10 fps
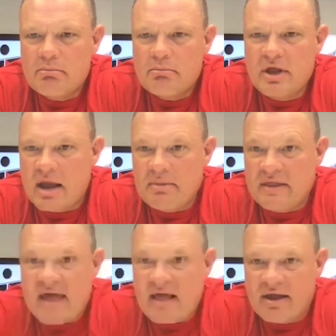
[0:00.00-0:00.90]
And I mean
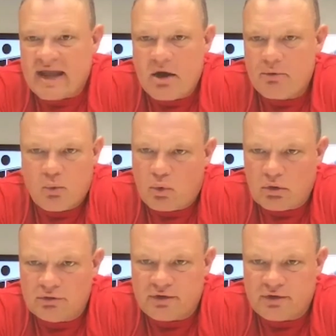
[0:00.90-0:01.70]
that like out in the world.